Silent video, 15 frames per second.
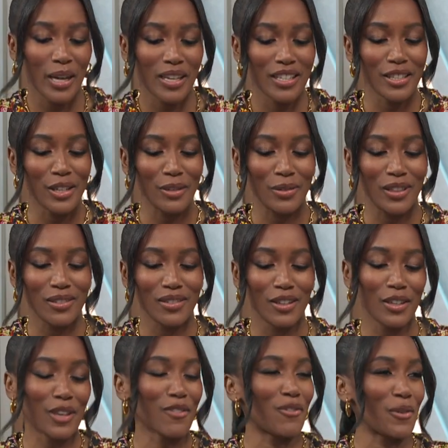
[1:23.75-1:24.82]
you know,
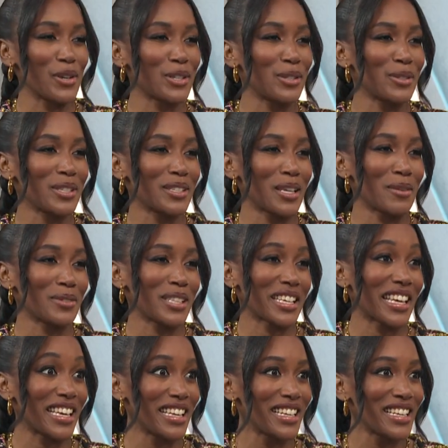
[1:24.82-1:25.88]
looking forward to since I was a
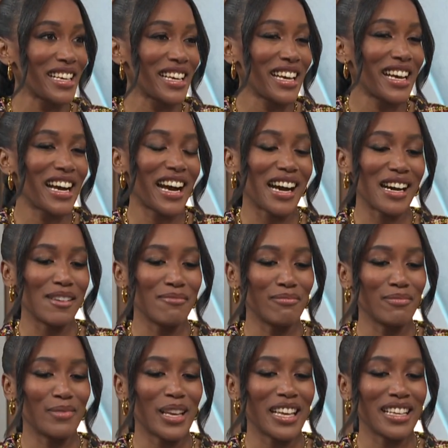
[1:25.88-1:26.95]
kid.
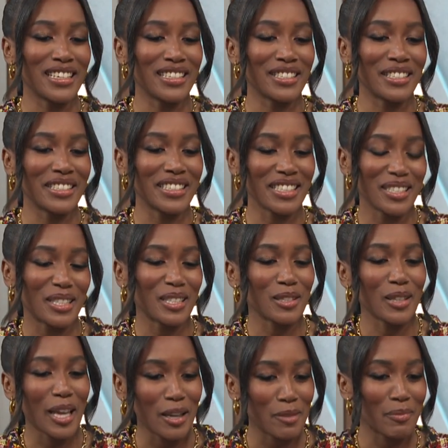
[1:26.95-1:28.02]
Um, and this is
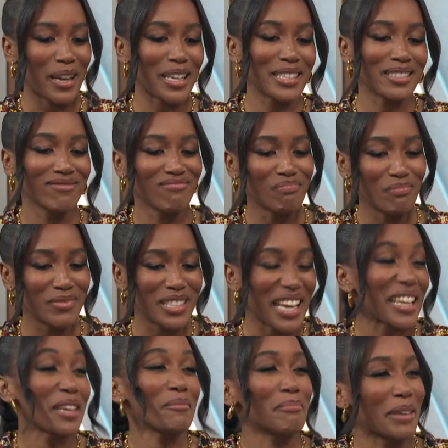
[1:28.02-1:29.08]
like my
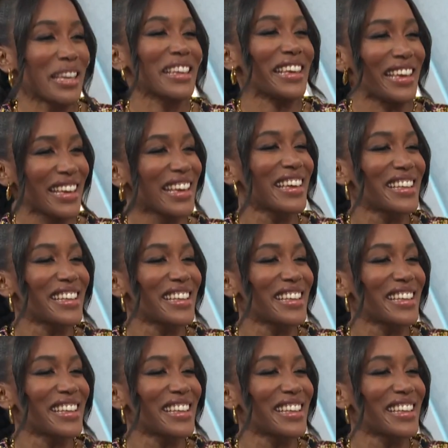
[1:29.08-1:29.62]
second big gig.